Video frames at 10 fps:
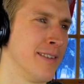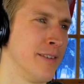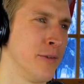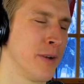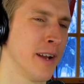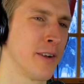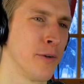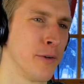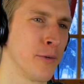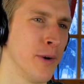you've got to go
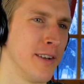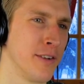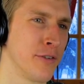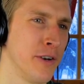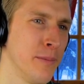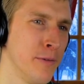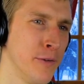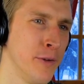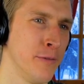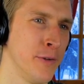to quite an extreme if
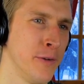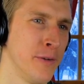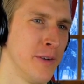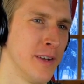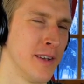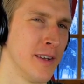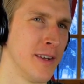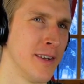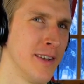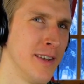you
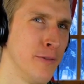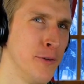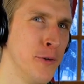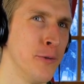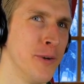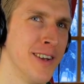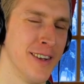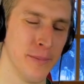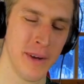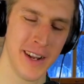do.
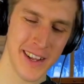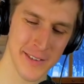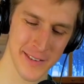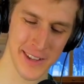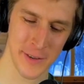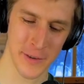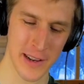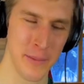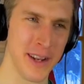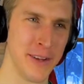But I guess there's a
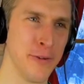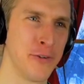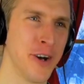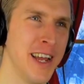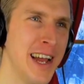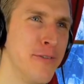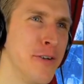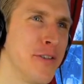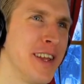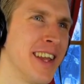limit. If you try
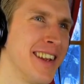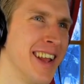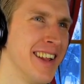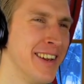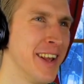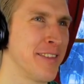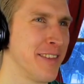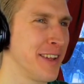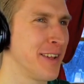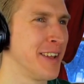everything and
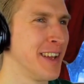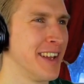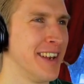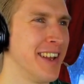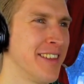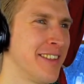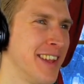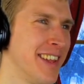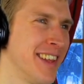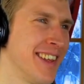nothing
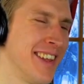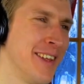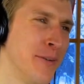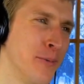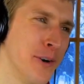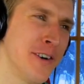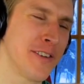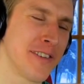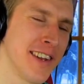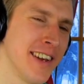works,
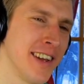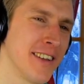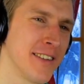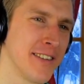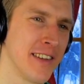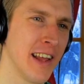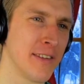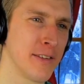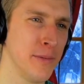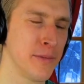then I guess that's the
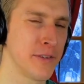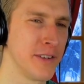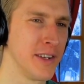last option.